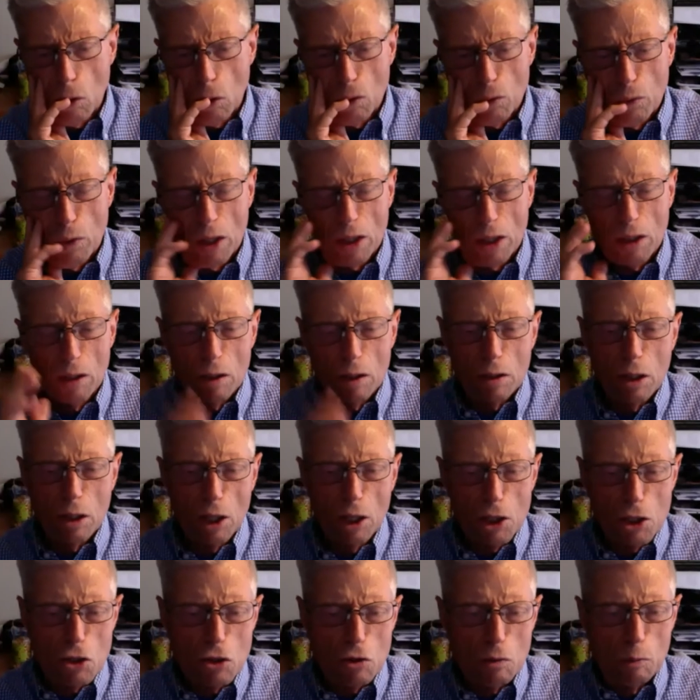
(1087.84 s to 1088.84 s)
are
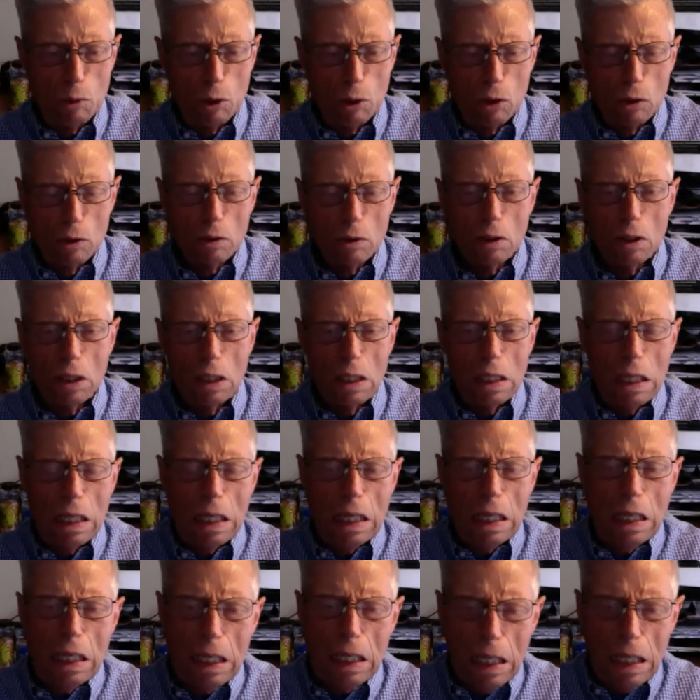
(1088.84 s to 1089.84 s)
recognizable,
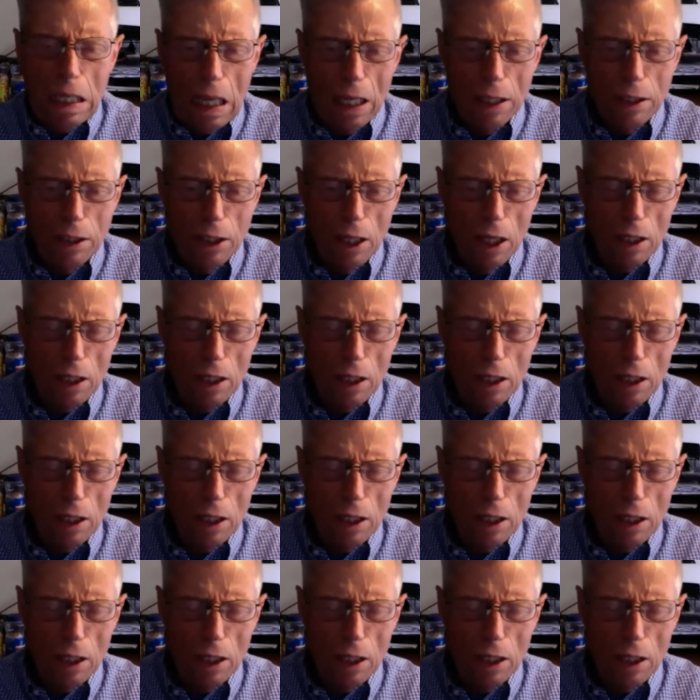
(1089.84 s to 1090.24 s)
and